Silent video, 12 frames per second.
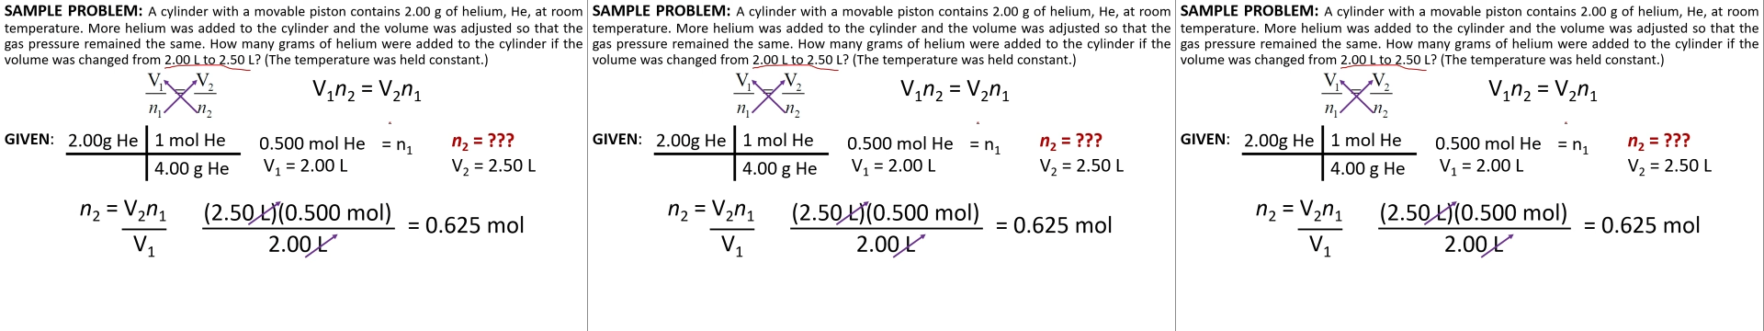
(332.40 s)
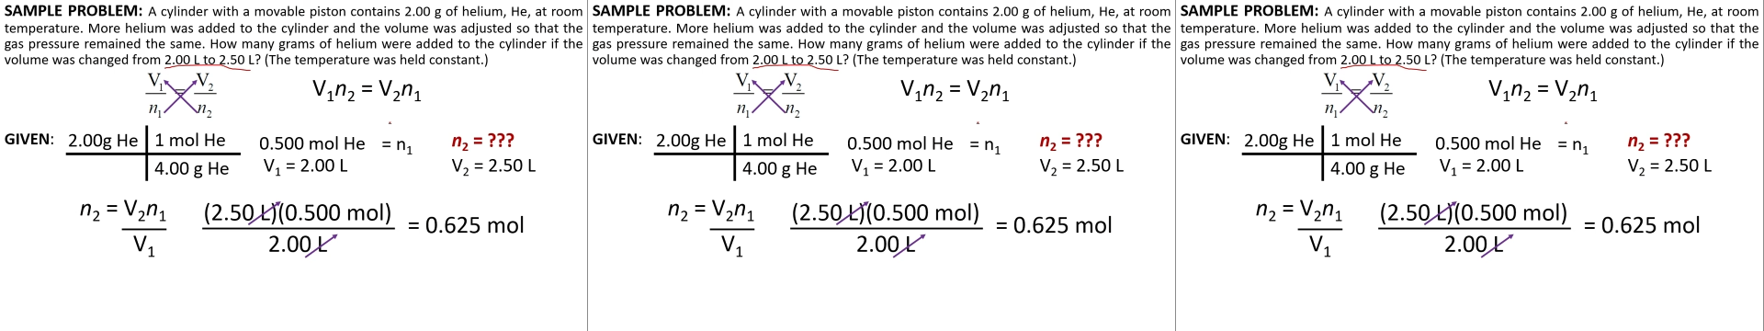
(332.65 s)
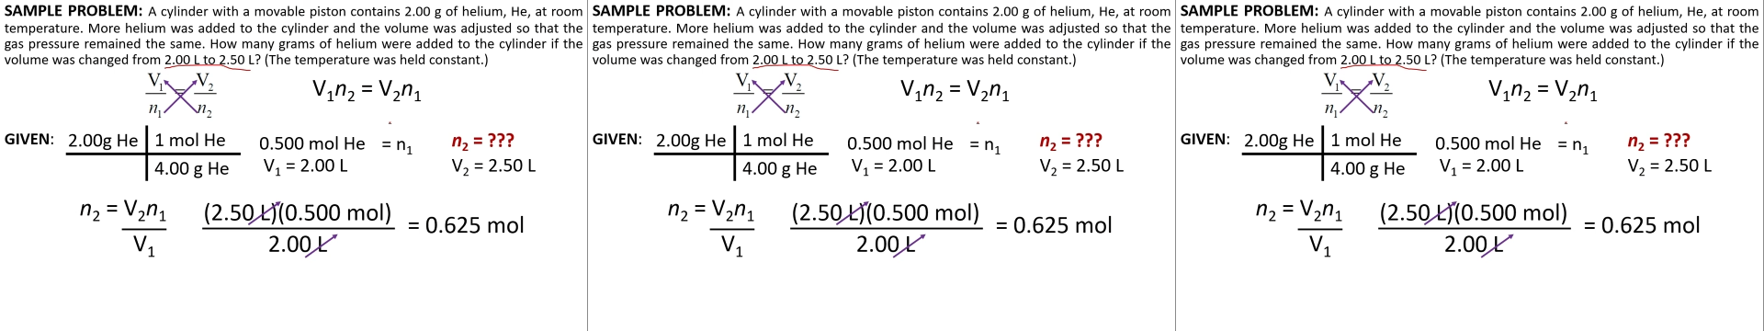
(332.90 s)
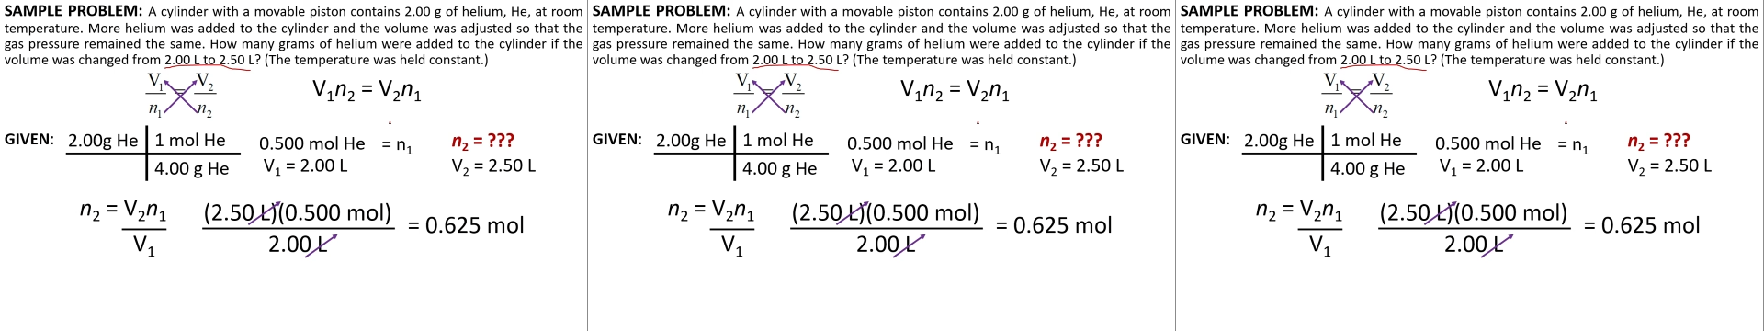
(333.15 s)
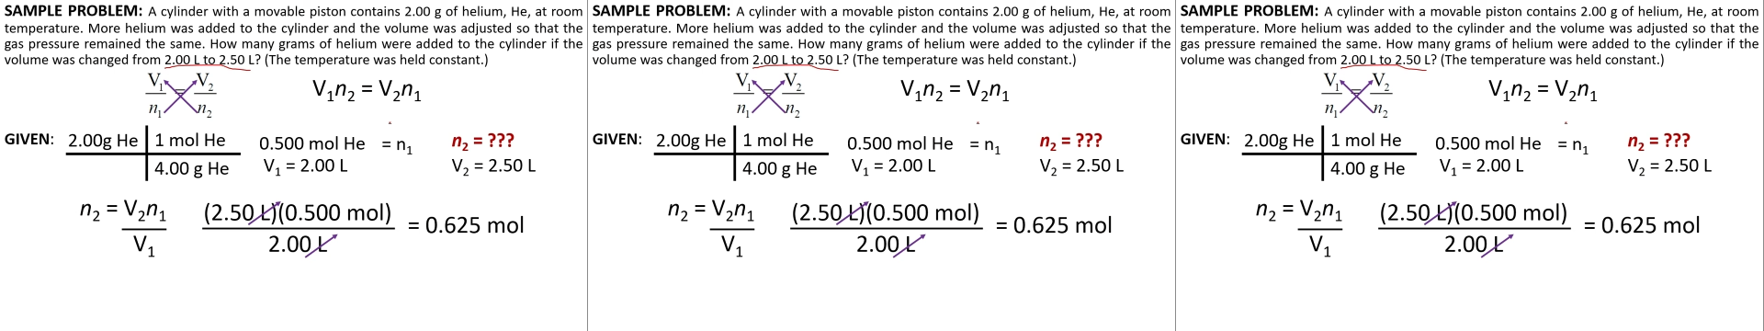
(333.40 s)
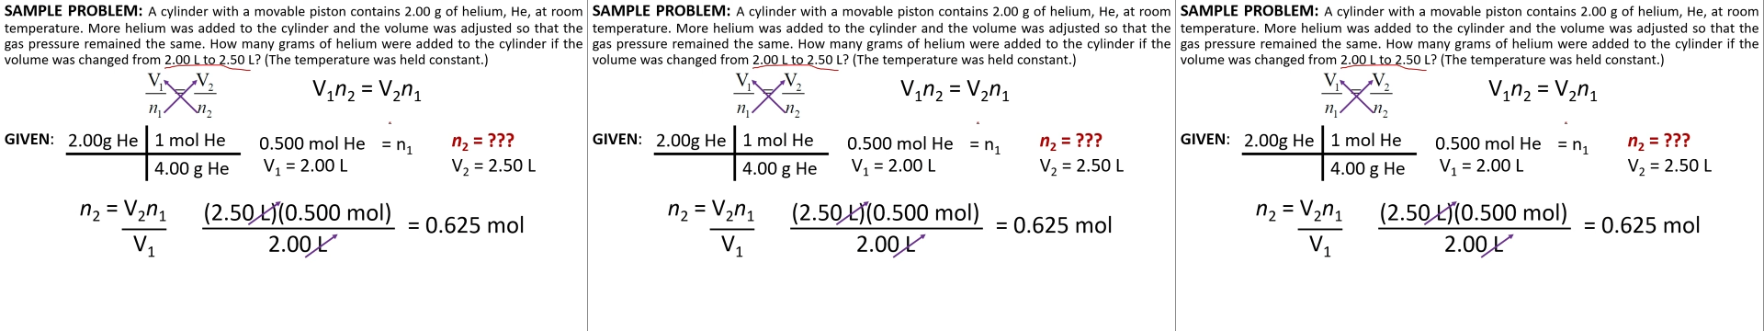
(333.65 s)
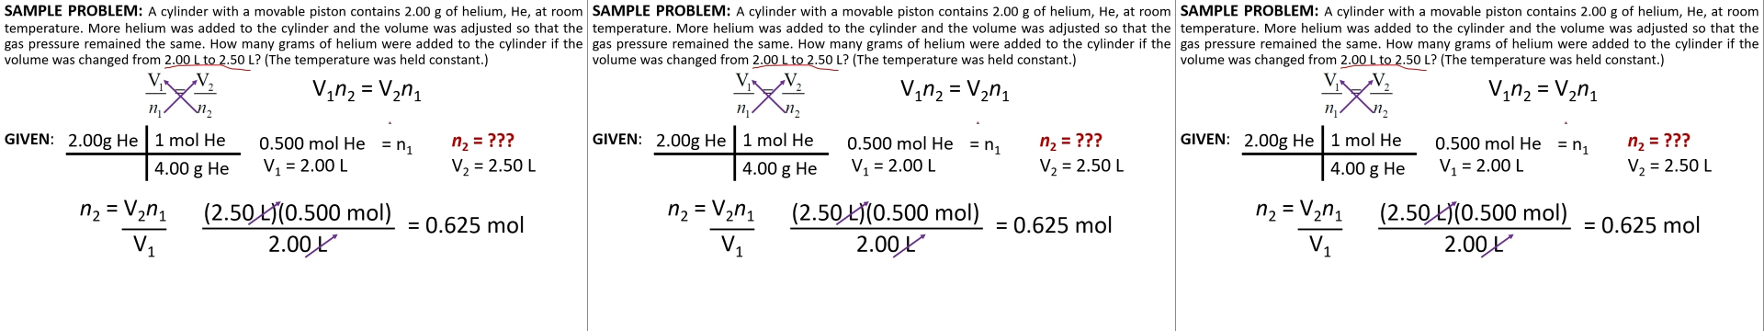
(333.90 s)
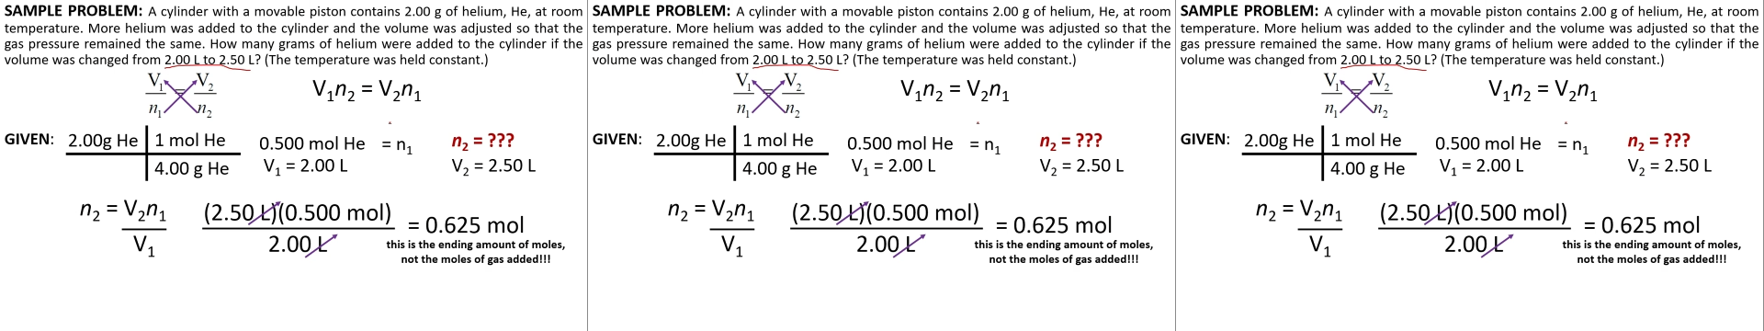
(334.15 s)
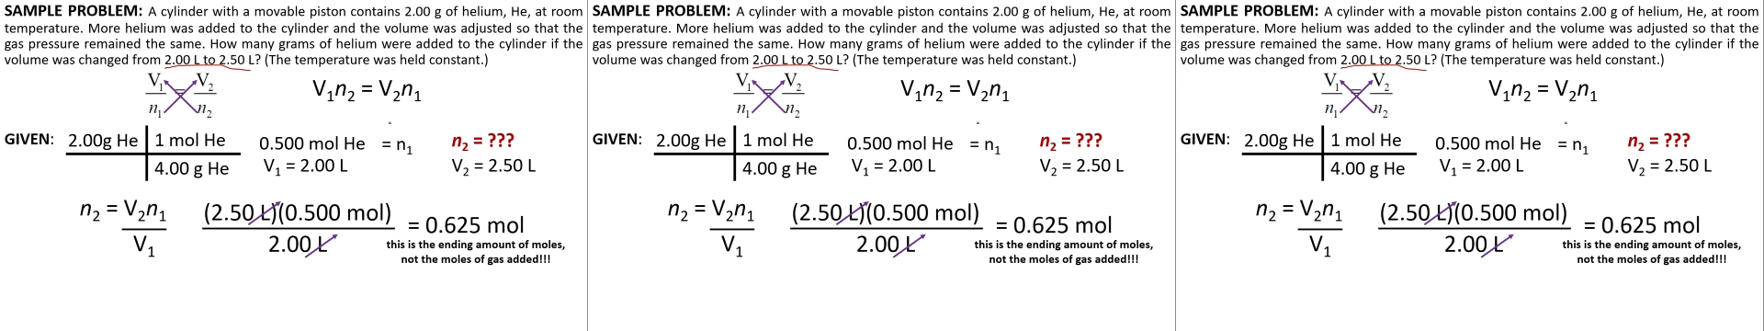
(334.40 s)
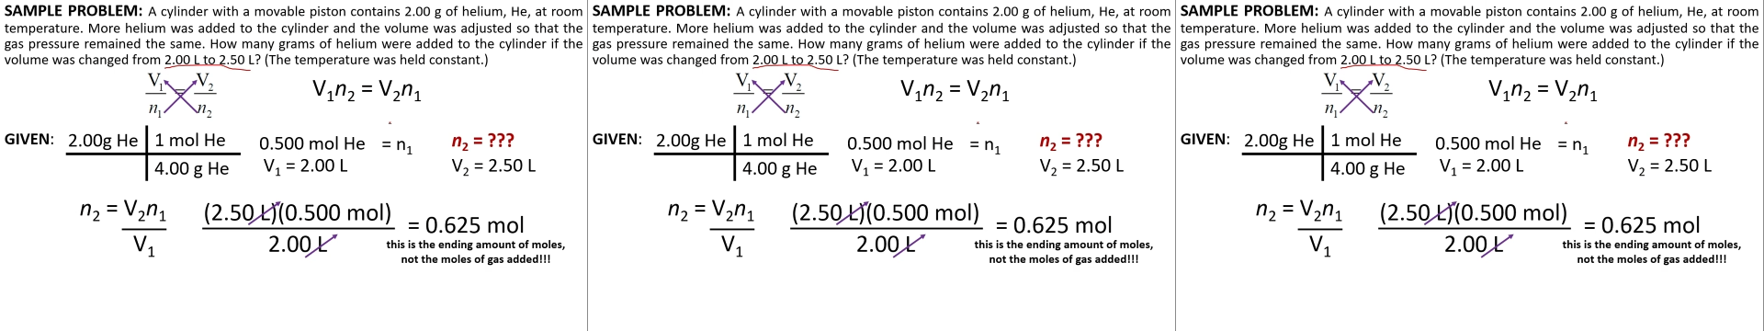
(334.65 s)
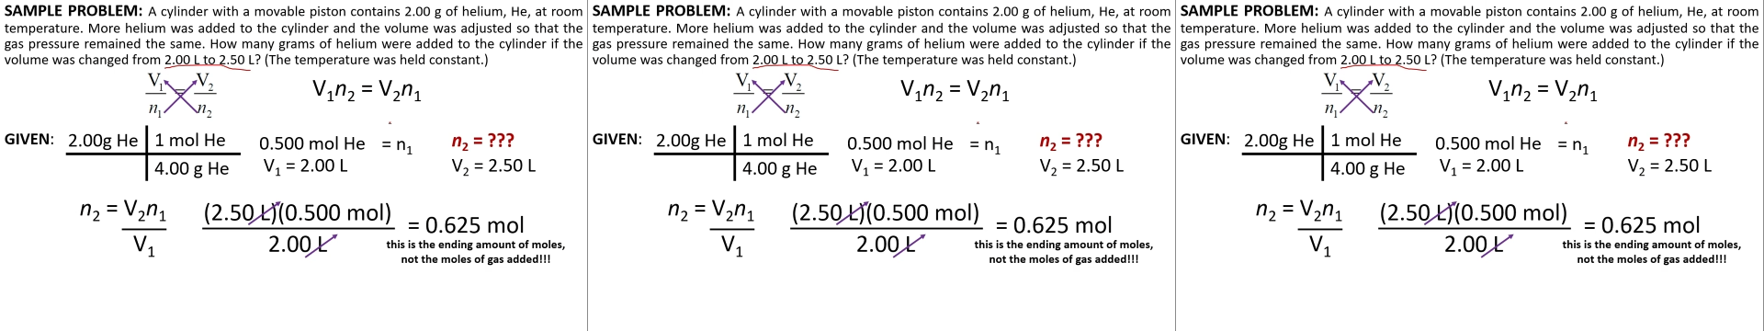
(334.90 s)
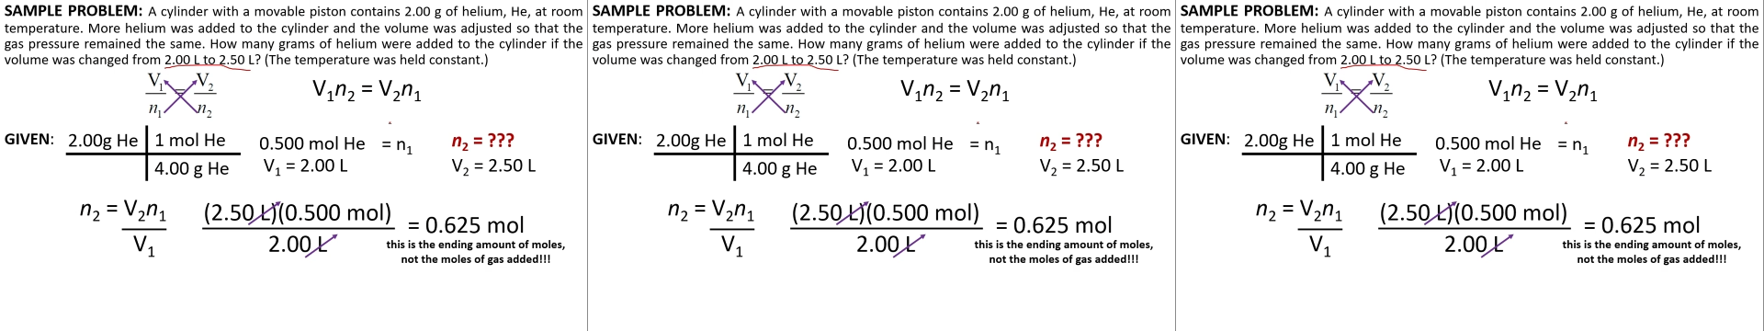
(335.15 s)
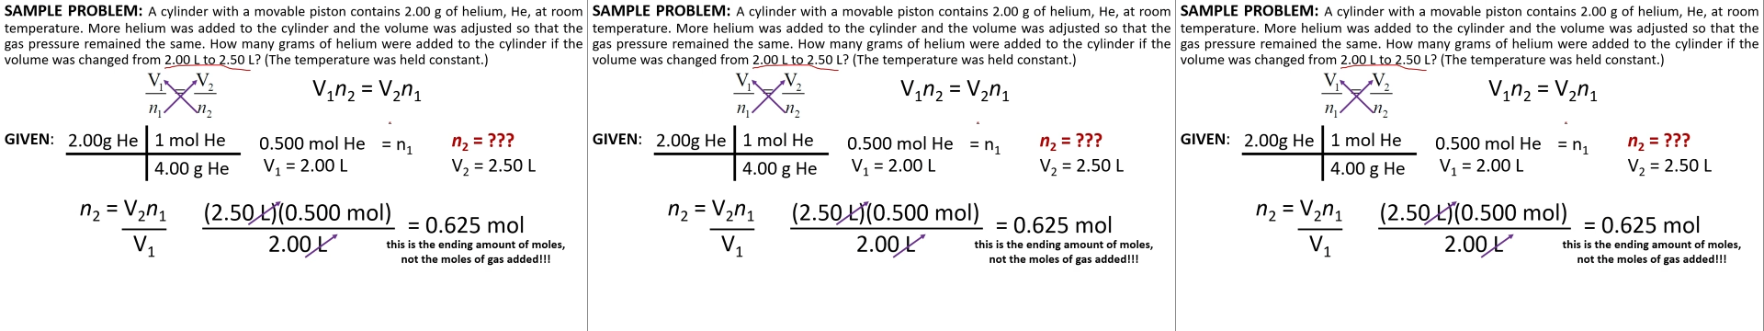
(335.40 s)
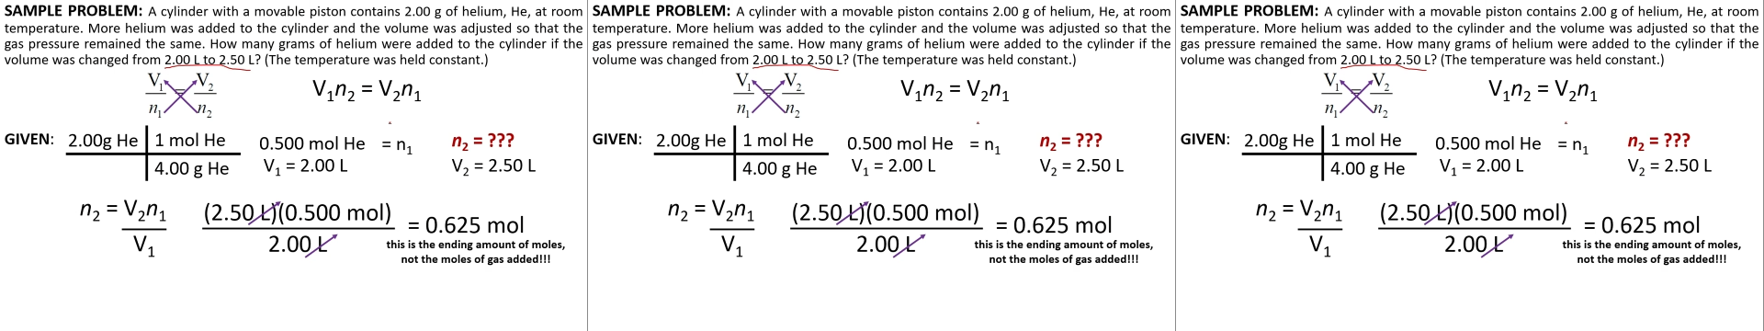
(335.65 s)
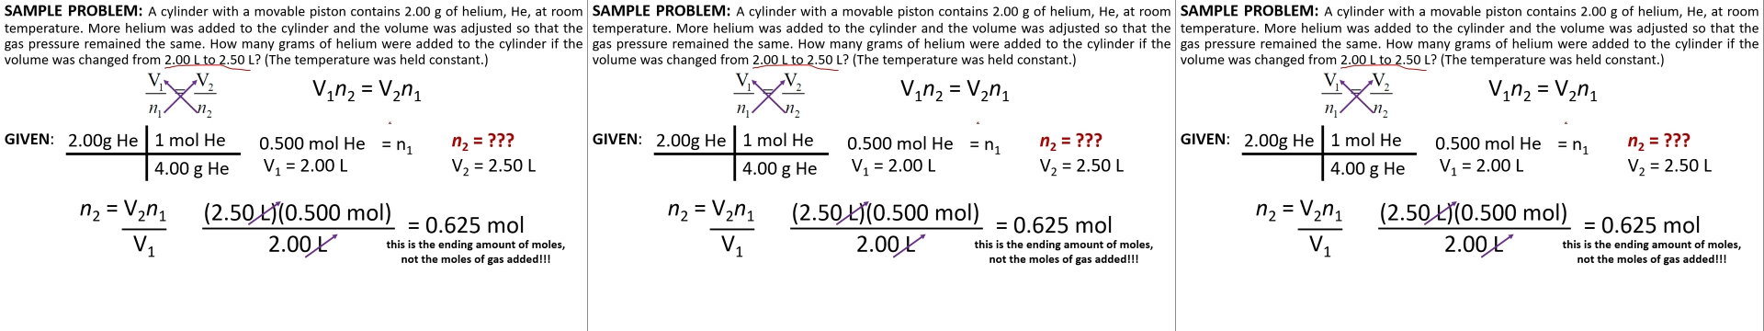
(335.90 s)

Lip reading: No face is visible, so there are no lips to read.